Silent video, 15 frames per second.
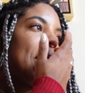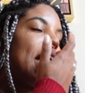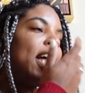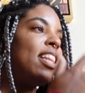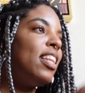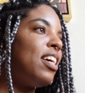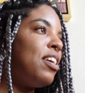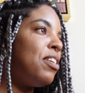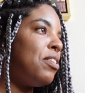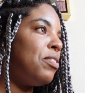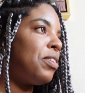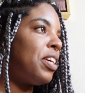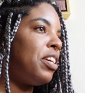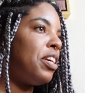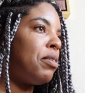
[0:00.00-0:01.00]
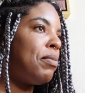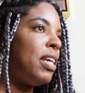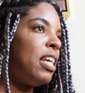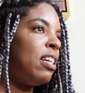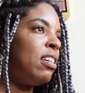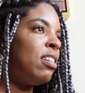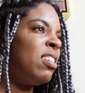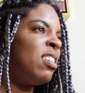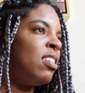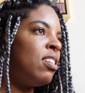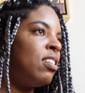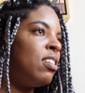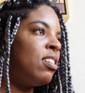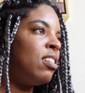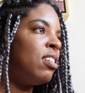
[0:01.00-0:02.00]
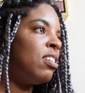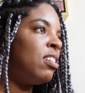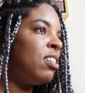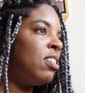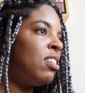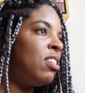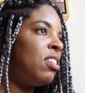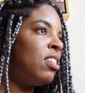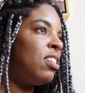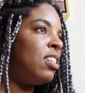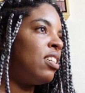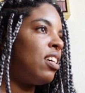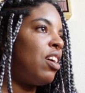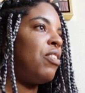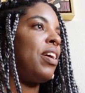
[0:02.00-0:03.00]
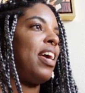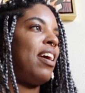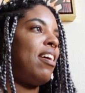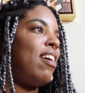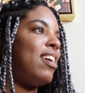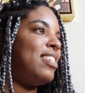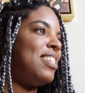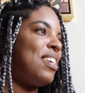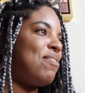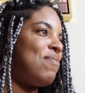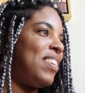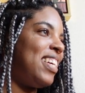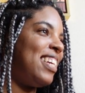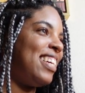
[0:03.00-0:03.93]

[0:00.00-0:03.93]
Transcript: Hello, can you hear me? Mm-hmm. Okay, awesome.